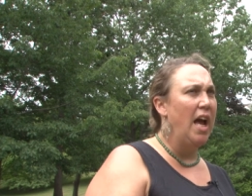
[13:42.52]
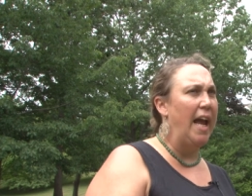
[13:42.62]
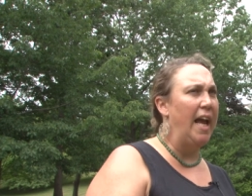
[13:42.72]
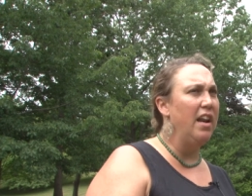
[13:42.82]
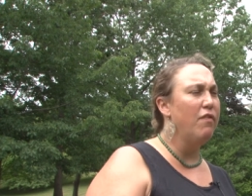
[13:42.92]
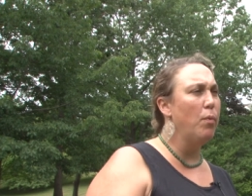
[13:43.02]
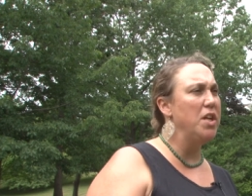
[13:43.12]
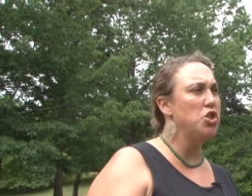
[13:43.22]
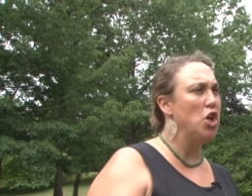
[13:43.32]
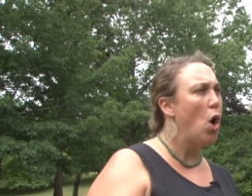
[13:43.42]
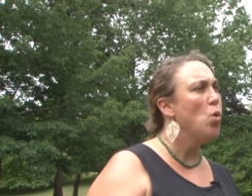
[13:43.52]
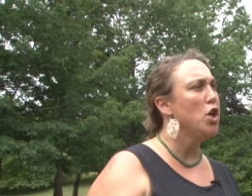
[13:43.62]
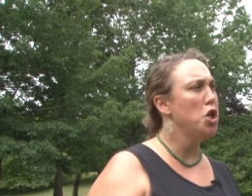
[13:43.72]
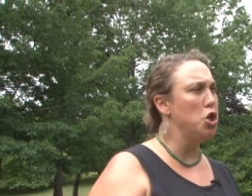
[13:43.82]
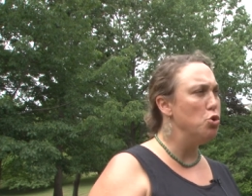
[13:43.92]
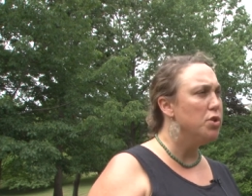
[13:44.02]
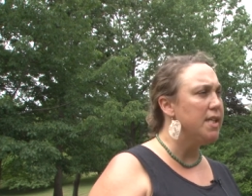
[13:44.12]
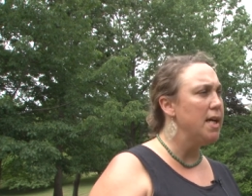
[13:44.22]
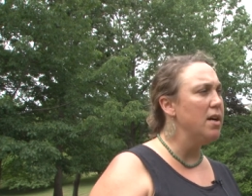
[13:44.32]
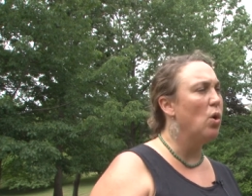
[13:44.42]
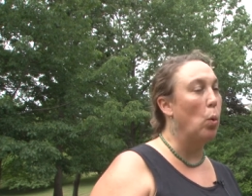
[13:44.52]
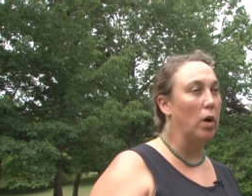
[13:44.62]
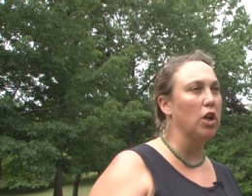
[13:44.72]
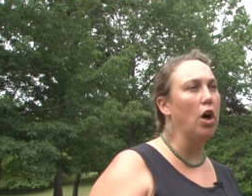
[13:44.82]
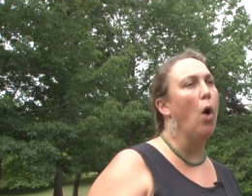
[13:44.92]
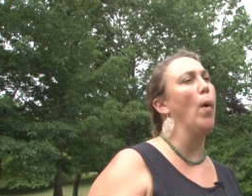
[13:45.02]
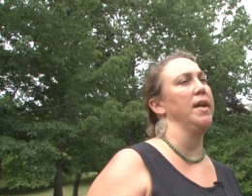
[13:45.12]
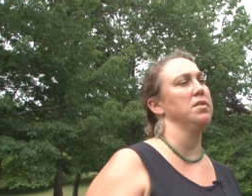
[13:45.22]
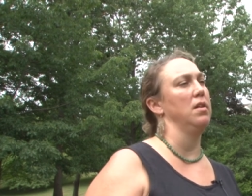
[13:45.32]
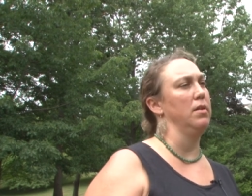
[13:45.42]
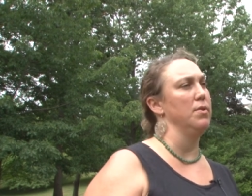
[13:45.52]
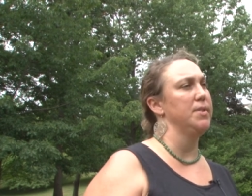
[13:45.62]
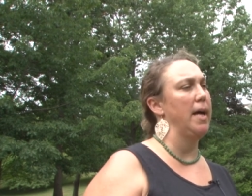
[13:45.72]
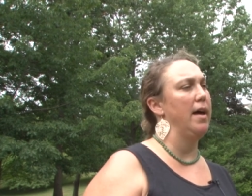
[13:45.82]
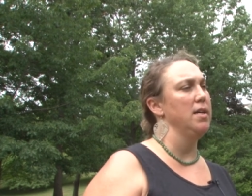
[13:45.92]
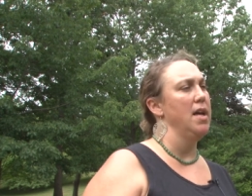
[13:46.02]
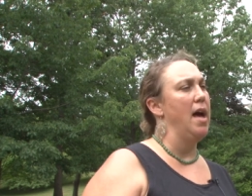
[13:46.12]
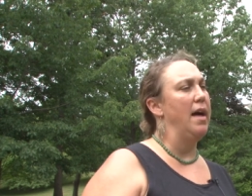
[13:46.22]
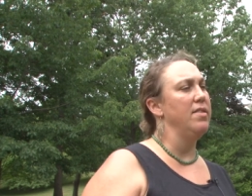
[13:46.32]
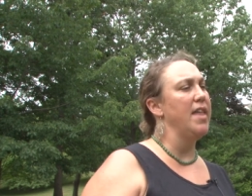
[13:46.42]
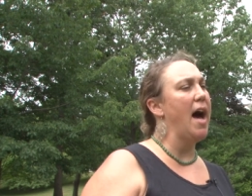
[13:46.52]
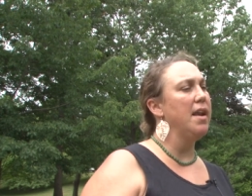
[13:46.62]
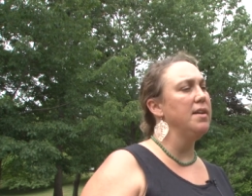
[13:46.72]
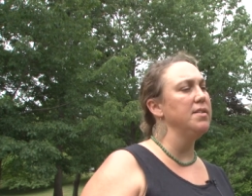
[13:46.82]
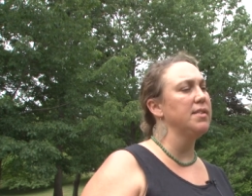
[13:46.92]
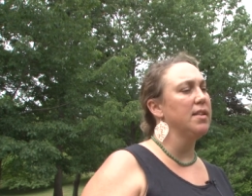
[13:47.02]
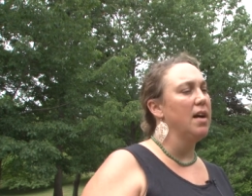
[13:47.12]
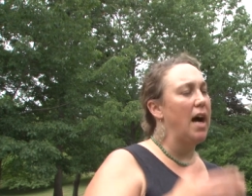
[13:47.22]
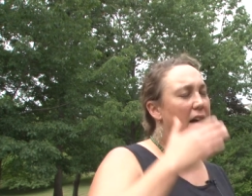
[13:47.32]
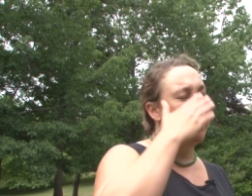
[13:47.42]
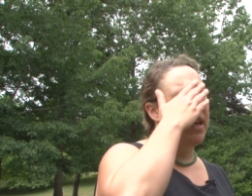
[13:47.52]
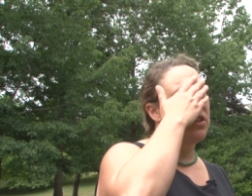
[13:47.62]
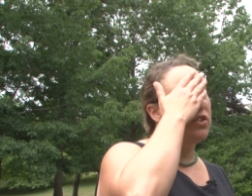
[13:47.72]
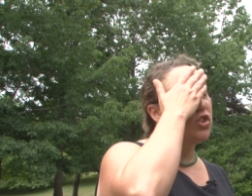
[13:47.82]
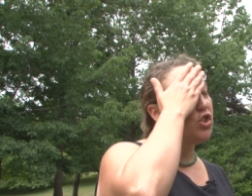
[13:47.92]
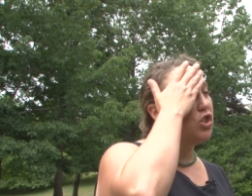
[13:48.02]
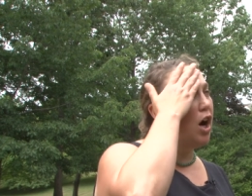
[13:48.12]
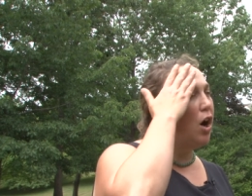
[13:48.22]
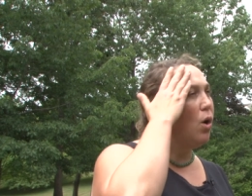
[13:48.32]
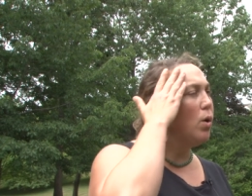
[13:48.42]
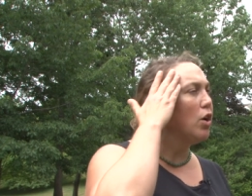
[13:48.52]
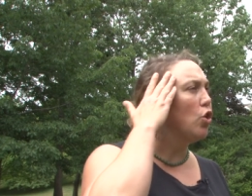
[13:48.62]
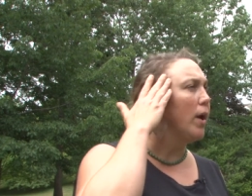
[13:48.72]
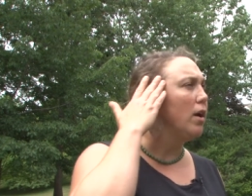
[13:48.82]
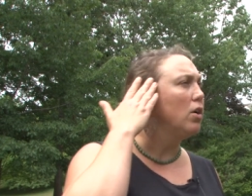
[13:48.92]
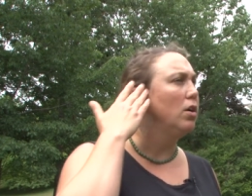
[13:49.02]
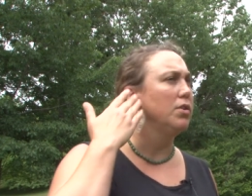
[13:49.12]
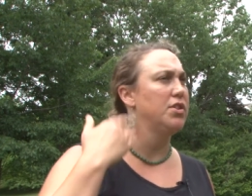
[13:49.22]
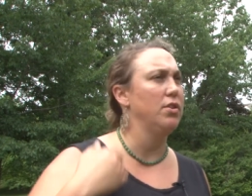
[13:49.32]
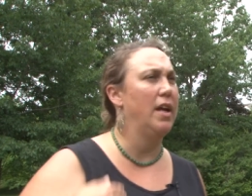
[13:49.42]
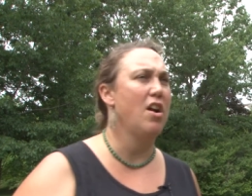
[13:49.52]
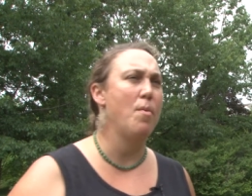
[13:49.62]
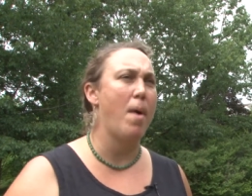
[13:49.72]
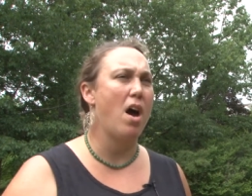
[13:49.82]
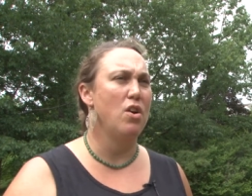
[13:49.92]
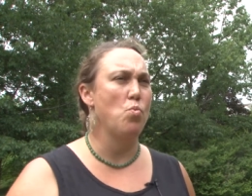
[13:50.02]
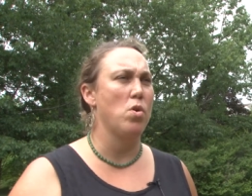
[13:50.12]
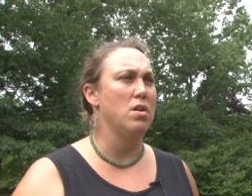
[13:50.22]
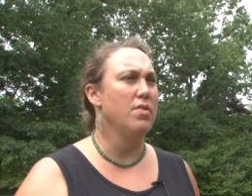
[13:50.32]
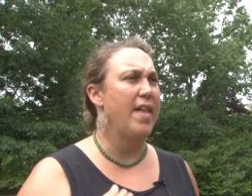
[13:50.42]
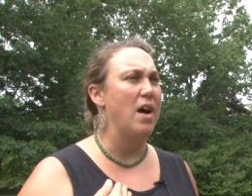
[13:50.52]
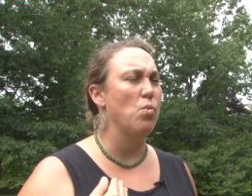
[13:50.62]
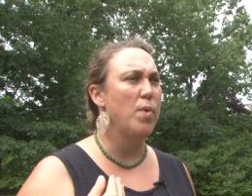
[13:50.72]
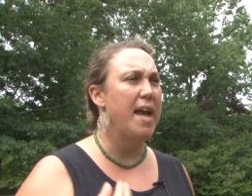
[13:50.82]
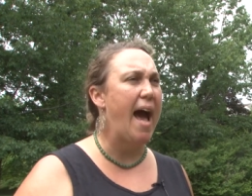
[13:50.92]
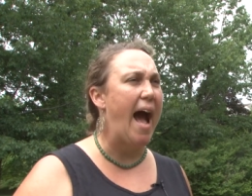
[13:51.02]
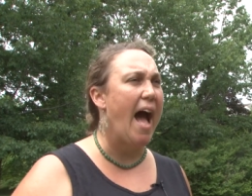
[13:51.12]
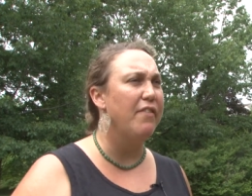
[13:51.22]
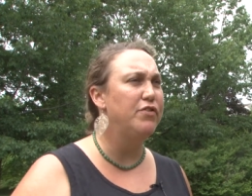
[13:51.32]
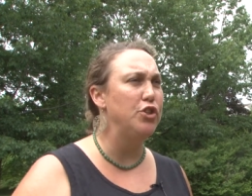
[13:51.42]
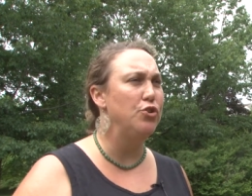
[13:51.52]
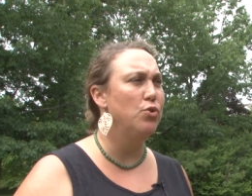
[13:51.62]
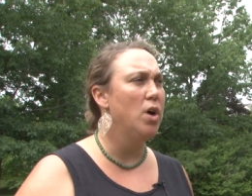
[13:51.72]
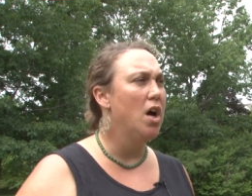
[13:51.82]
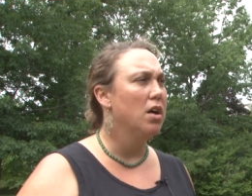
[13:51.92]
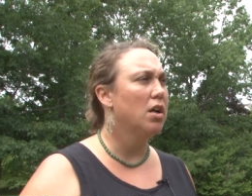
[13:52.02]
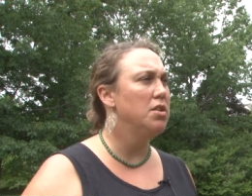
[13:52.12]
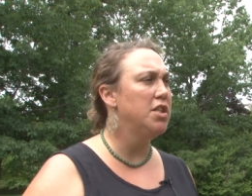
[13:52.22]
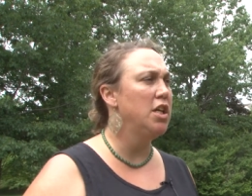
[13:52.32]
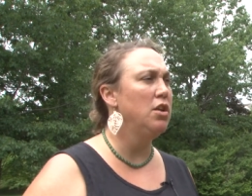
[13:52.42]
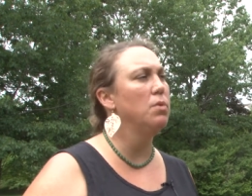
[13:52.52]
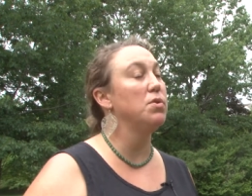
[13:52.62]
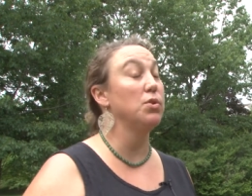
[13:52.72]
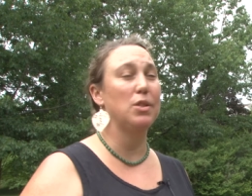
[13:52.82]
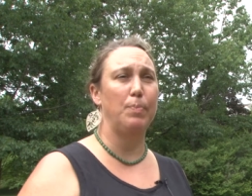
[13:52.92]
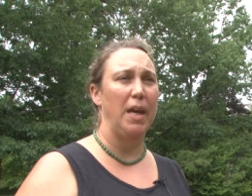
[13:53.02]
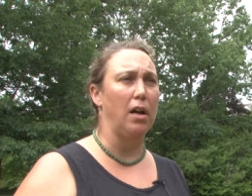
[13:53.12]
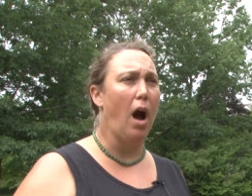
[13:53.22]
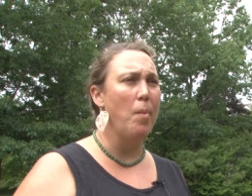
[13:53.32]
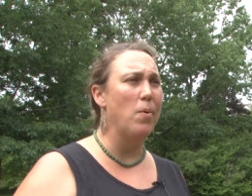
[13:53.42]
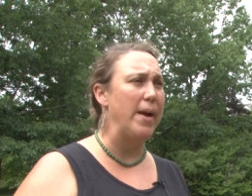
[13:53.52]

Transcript: And if we don't use it, we're going to lose it. And that is, I think, so critical to in our modern world that we have to continue to speak up.